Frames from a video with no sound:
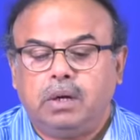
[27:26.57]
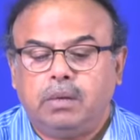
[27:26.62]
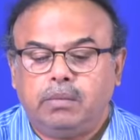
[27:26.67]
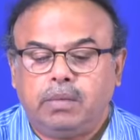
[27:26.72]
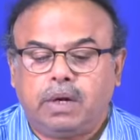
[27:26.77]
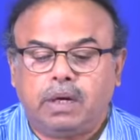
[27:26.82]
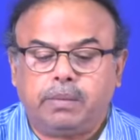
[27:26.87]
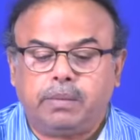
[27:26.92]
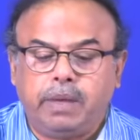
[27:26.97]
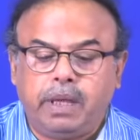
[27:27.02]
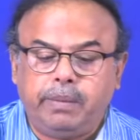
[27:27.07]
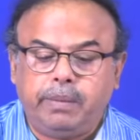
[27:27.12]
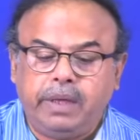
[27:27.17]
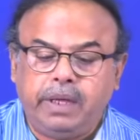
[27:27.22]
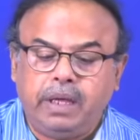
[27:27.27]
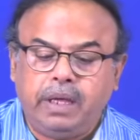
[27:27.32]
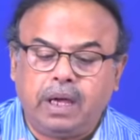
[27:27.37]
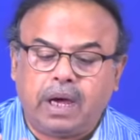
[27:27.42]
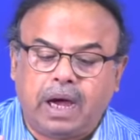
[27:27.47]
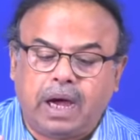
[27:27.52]
but
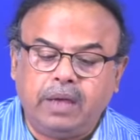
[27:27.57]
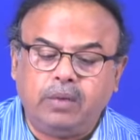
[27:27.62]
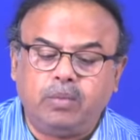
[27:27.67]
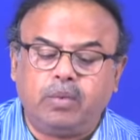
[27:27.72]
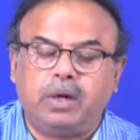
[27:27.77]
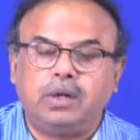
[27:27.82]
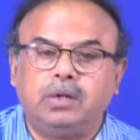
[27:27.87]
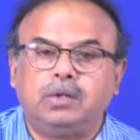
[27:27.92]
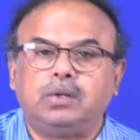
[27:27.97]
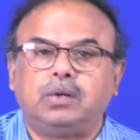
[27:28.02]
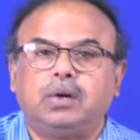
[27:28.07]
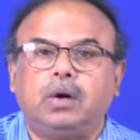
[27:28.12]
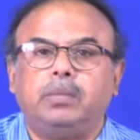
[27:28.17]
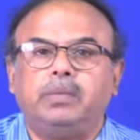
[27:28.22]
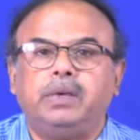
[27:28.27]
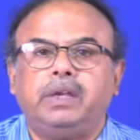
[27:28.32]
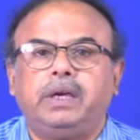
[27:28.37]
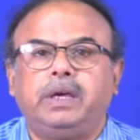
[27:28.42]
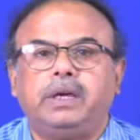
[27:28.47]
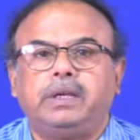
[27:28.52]
maybe I want to
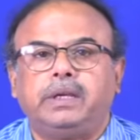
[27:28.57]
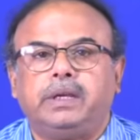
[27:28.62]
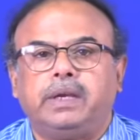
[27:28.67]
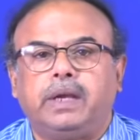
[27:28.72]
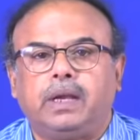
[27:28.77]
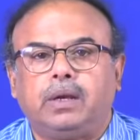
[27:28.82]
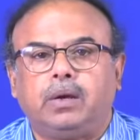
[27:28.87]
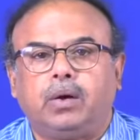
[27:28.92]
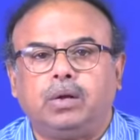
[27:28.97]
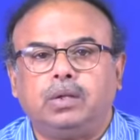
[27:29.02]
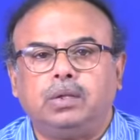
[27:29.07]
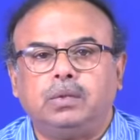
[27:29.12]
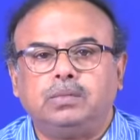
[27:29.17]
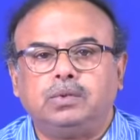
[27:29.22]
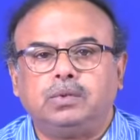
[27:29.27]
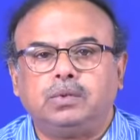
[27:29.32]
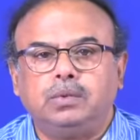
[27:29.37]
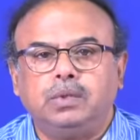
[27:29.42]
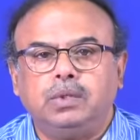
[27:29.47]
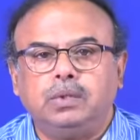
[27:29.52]
communicate an algorithm
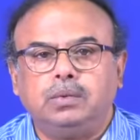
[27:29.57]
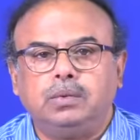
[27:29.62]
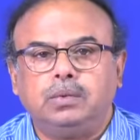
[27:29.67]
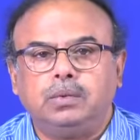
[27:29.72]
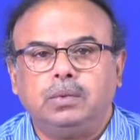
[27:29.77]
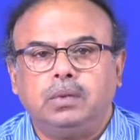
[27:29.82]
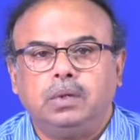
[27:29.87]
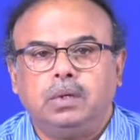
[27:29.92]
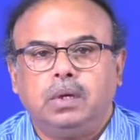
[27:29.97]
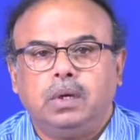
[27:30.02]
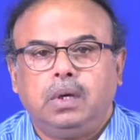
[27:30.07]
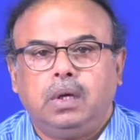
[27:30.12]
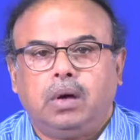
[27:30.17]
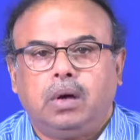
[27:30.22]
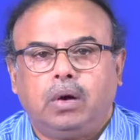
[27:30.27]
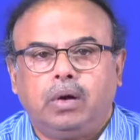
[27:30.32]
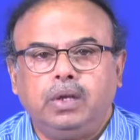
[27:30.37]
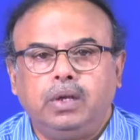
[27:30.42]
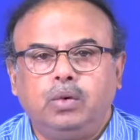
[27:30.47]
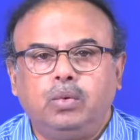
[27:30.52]
to you
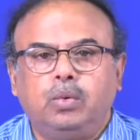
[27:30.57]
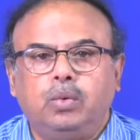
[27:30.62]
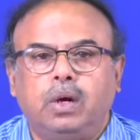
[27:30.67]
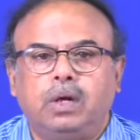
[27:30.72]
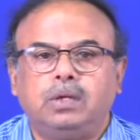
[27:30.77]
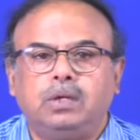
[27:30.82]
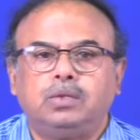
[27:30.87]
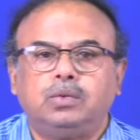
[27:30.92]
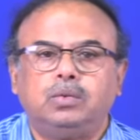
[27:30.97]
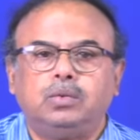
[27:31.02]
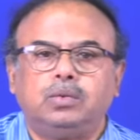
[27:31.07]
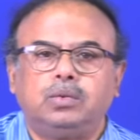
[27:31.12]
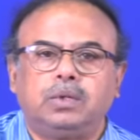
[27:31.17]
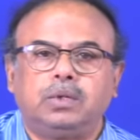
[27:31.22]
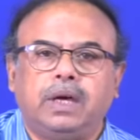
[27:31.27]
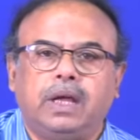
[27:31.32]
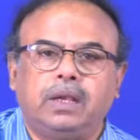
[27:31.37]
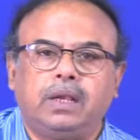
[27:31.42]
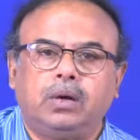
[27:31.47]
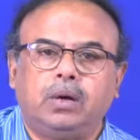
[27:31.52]
or you want to
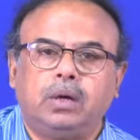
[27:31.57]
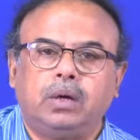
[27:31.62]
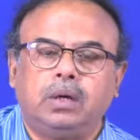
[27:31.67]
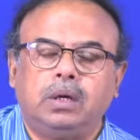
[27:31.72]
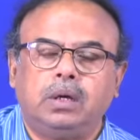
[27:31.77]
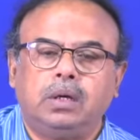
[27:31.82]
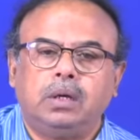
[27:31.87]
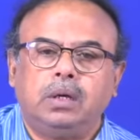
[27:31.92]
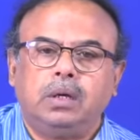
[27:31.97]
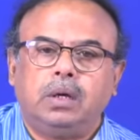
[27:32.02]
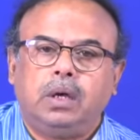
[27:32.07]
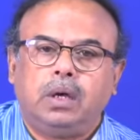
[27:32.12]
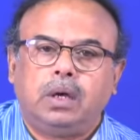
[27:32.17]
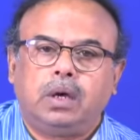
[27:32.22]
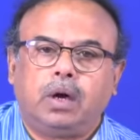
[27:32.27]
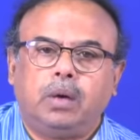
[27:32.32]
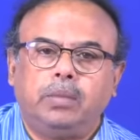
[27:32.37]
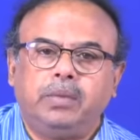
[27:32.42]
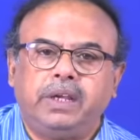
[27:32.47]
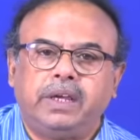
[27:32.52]

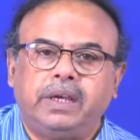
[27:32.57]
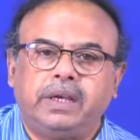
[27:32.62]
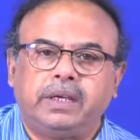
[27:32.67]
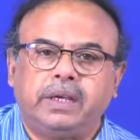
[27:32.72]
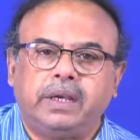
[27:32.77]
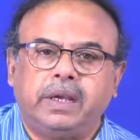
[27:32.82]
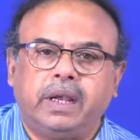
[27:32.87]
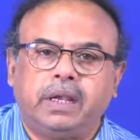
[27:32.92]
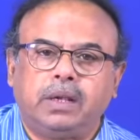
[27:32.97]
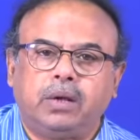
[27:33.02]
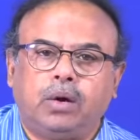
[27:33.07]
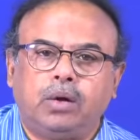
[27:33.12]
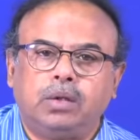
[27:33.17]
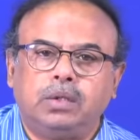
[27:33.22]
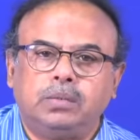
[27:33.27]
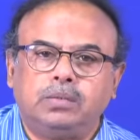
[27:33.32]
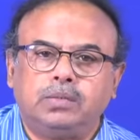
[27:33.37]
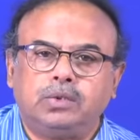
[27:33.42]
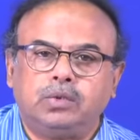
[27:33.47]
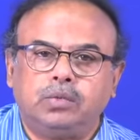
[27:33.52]
communicate an
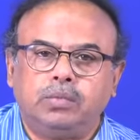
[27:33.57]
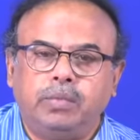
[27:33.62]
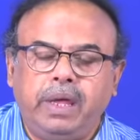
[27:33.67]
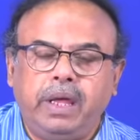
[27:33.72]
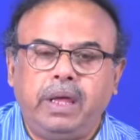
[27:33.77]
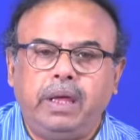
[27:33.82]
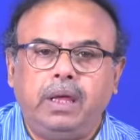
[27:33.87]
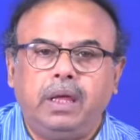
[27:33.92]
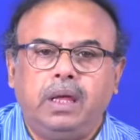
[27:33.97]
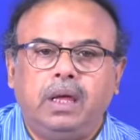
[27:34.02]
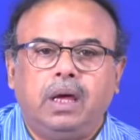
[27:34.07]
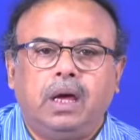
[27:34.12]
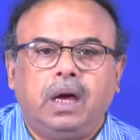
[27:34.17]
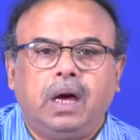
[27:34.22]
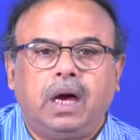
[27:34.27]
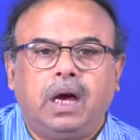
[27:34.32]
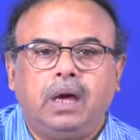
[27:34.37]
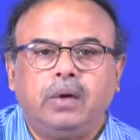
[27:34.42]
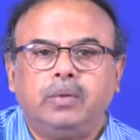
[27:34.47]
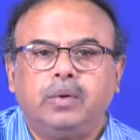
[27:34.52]
algorithm to me.
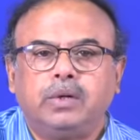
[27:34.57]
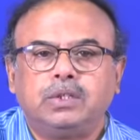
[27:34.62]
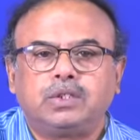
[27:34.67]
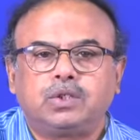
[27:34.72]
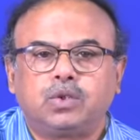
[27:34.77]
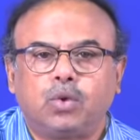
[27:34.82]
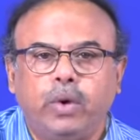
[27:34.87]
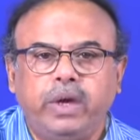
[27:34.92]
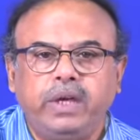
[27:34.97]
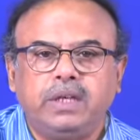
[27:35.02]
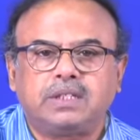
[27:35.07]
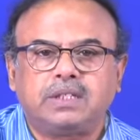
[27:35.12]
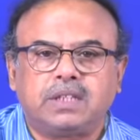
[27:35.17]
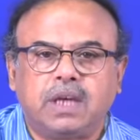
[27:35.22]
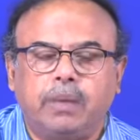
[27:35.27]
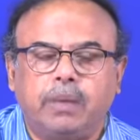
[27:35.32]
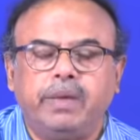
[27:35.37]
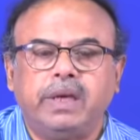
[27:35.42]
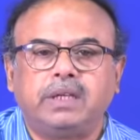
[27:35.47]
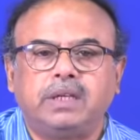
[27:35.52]
I was showing
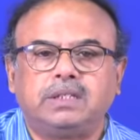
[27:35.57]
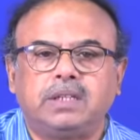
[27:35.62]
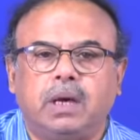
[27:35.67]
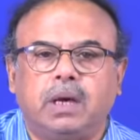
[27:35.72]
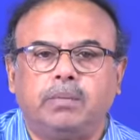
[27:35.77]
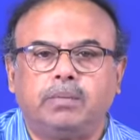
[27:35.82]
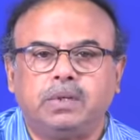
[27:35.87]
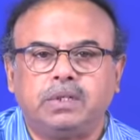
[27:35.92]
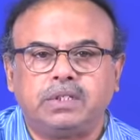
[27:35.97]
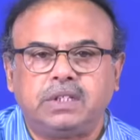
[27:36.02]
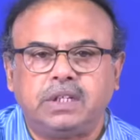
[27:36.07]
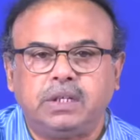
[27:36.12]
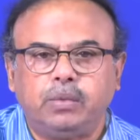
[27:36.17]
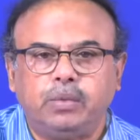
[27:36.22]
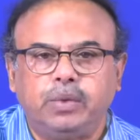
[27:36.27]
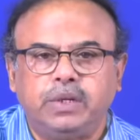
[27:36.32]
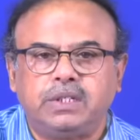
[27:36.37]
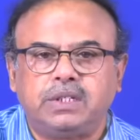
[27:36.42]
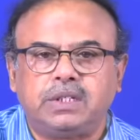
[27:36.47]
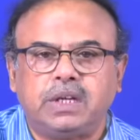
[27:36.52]
some examples in
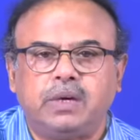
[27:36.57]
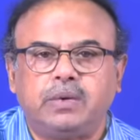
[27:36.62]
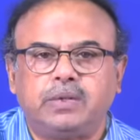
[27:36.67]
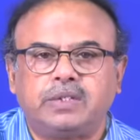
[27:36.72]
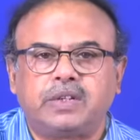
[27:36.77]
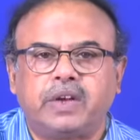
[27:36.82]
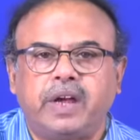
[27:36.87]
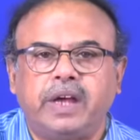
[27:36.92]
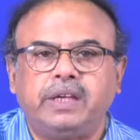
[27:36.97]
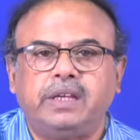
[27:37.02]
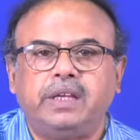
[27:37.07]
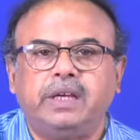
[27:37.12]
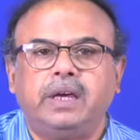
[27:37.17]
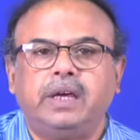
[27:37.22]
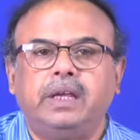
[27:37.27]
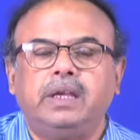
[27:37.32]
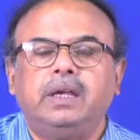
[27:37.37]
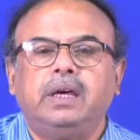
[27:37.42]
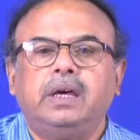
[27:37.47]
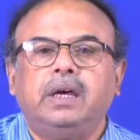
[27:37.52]
which I was writing
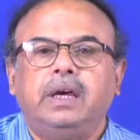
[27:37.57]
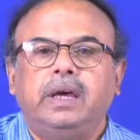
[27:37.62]
in